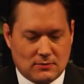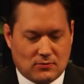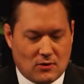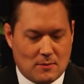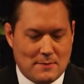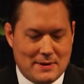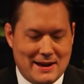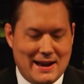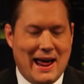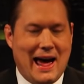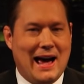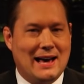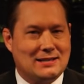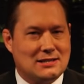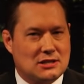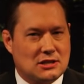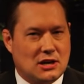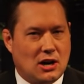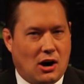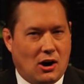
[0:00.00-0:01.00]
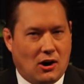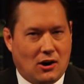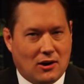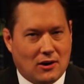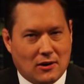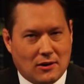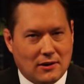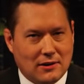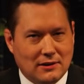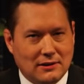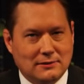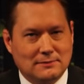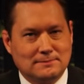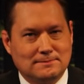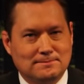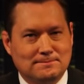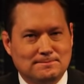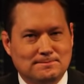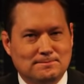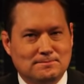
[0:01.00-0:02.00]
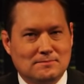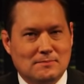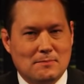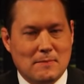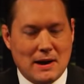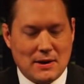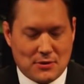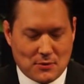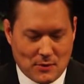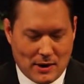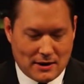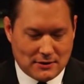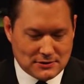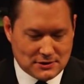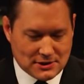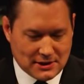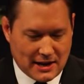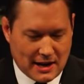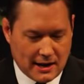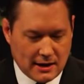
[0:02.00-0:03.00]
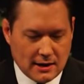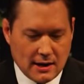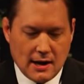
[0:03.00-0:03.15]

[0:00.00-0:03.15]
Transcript: from NASCAR made the rounds today